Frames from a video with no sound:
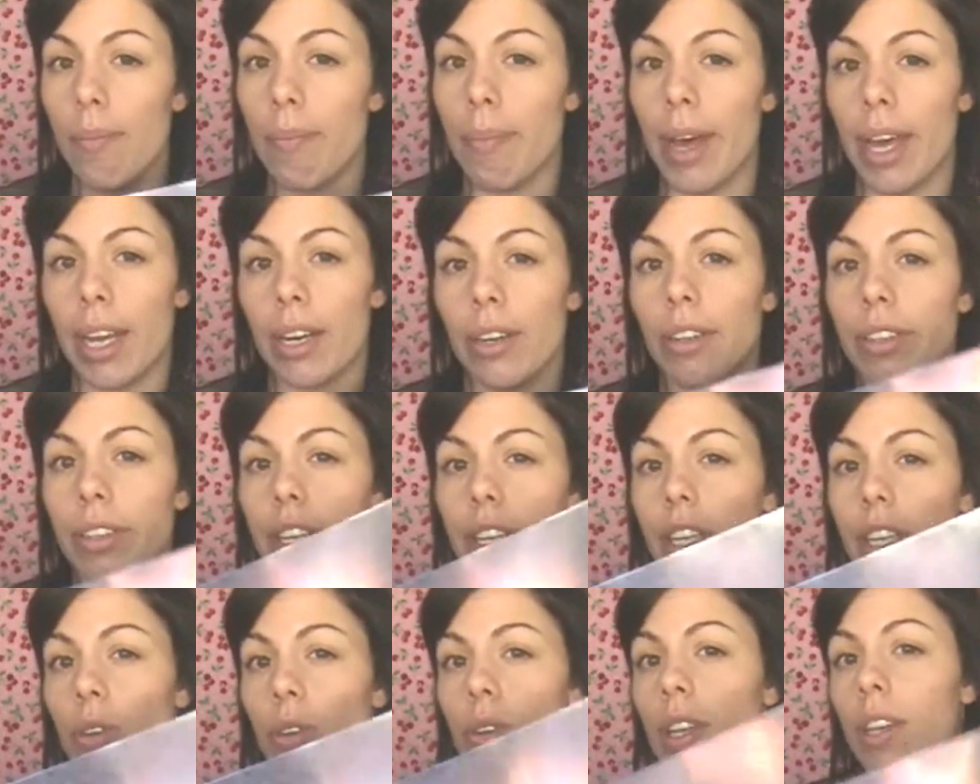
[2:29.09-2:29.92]
metal
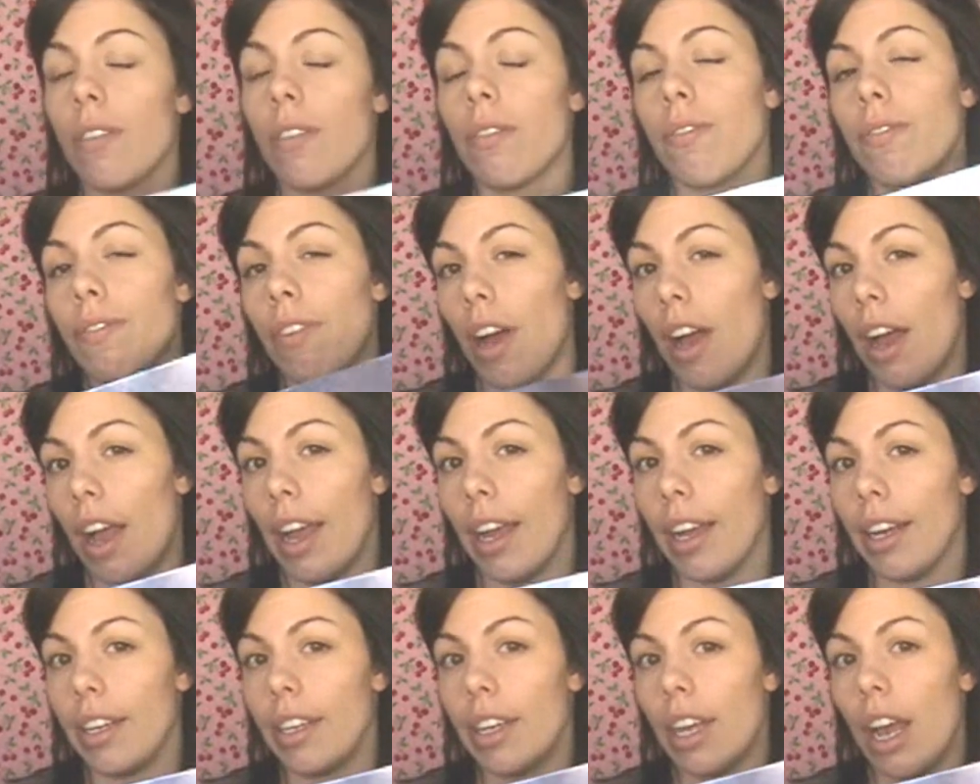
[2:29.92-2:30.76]
that you can
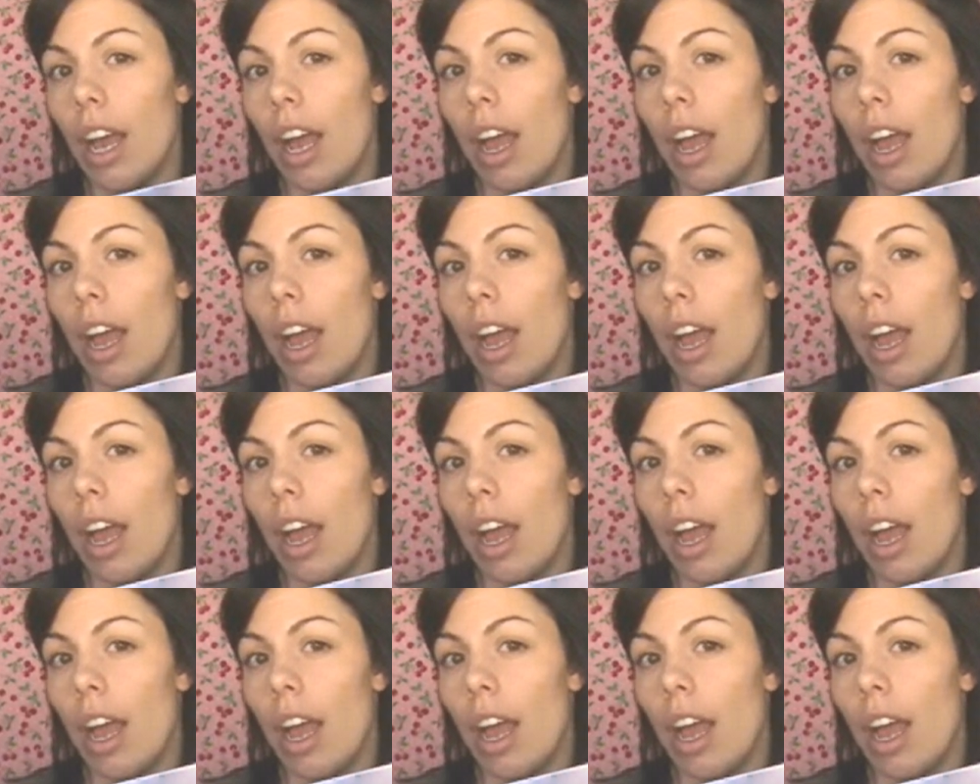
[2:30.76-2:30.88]
find,